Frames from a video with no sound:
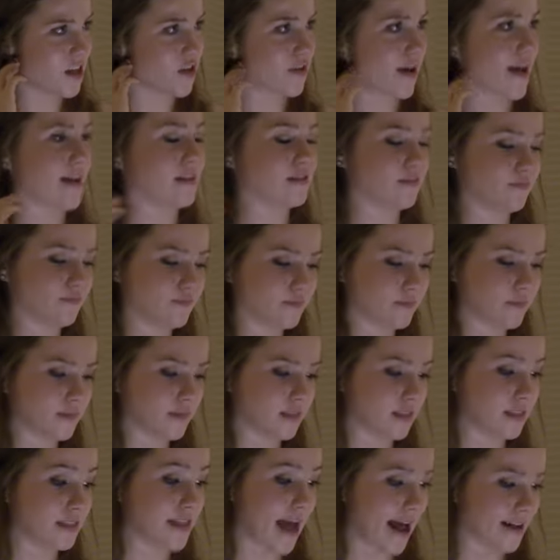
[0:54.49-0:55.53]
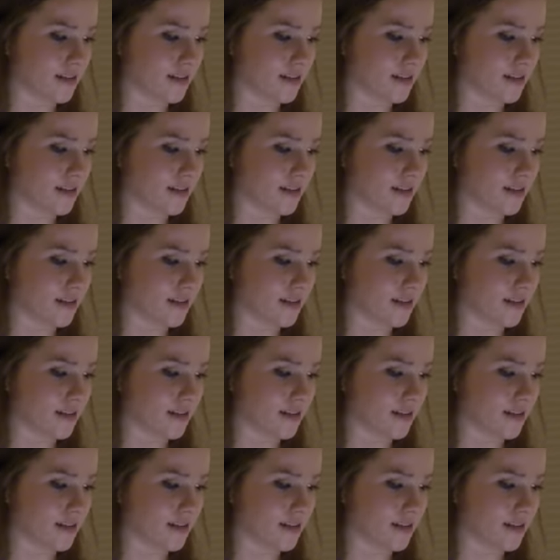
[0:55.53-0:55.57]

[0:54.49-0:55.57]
Okay. Can I do one more? Yeah.